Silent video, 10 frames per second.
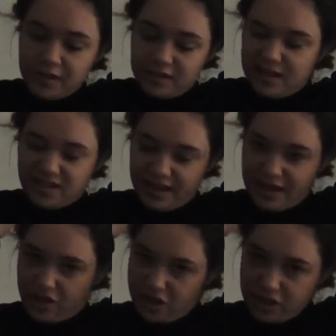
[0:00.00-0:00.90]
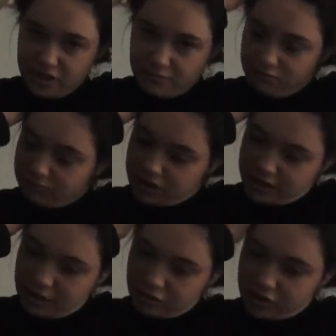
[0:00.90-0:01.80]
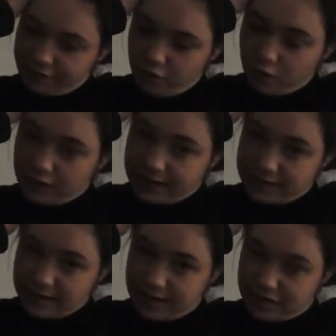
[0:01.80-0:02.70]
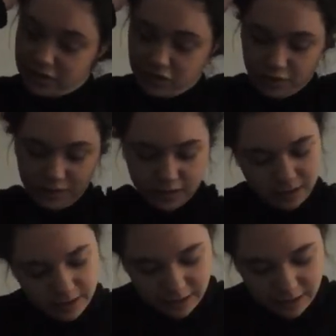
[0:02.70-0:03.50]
So that's okay, you can just, they'll just fall as you do it.